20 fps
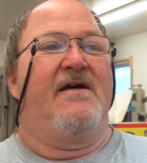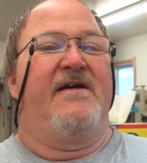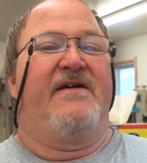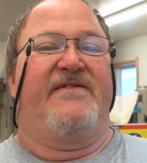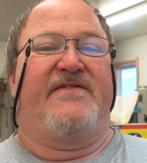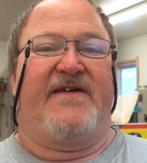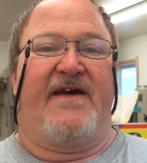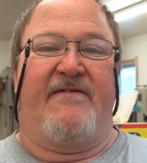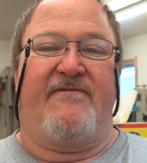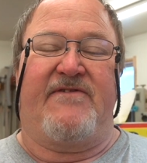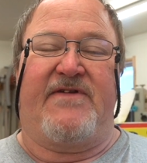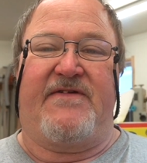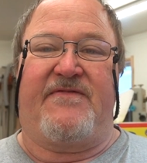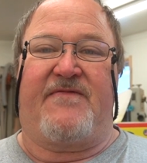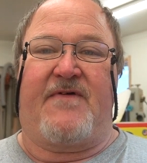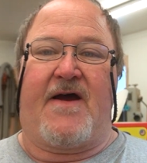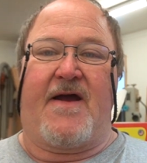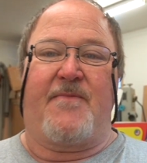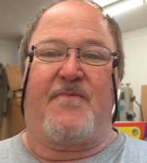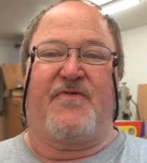
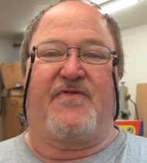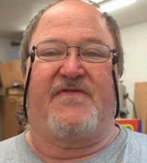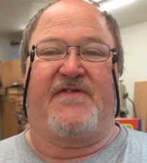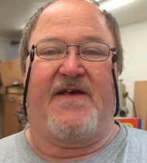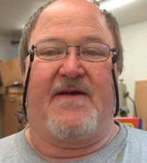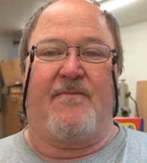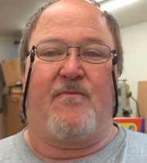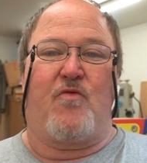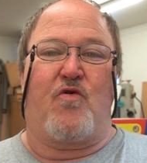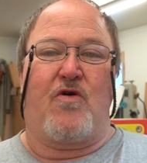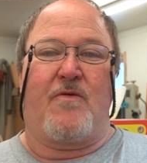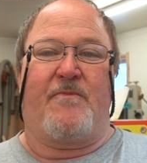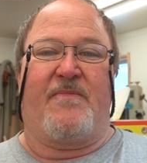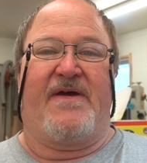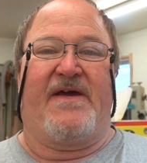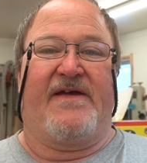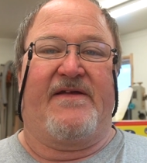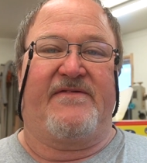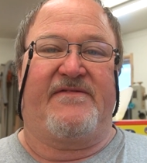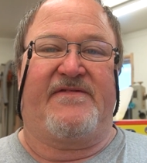75% more
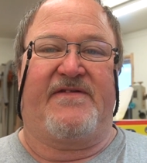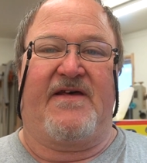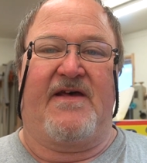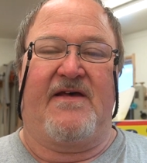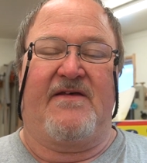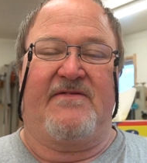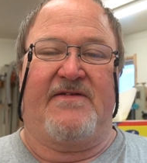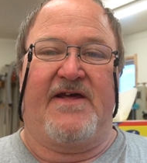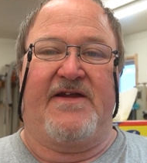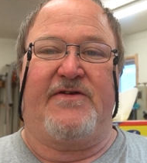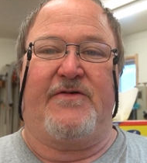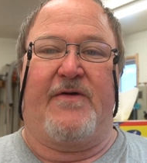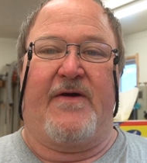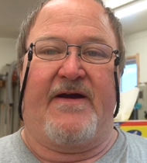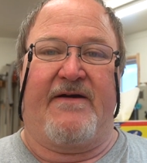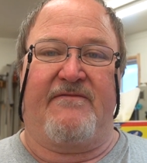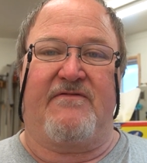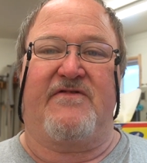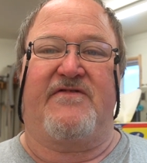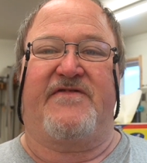pens than you
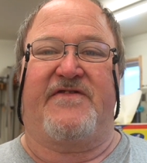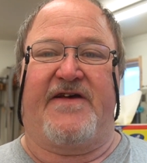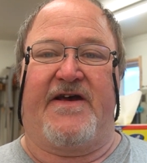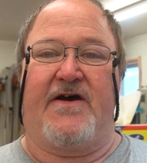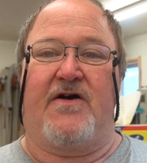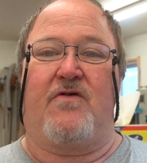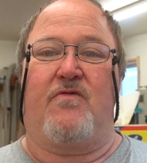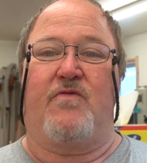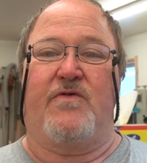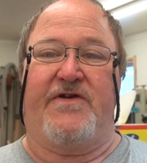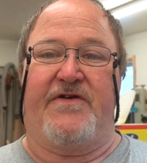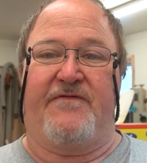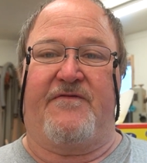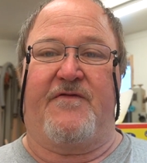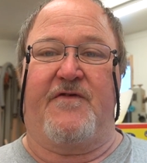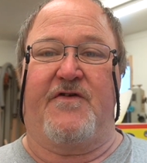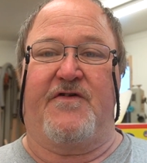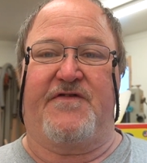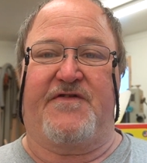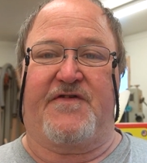ever sell when you
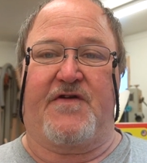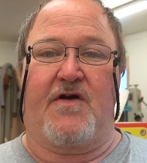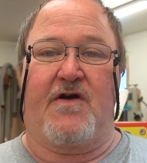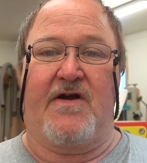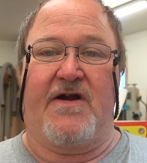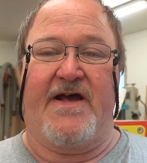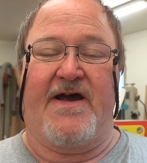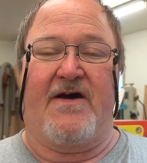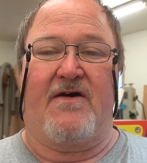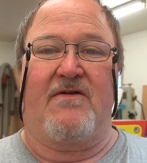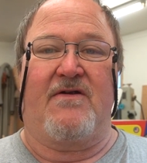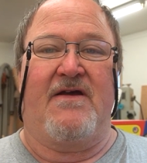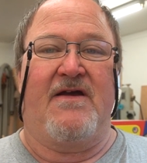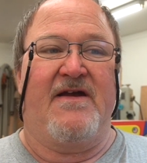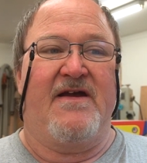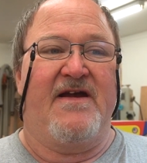first start out.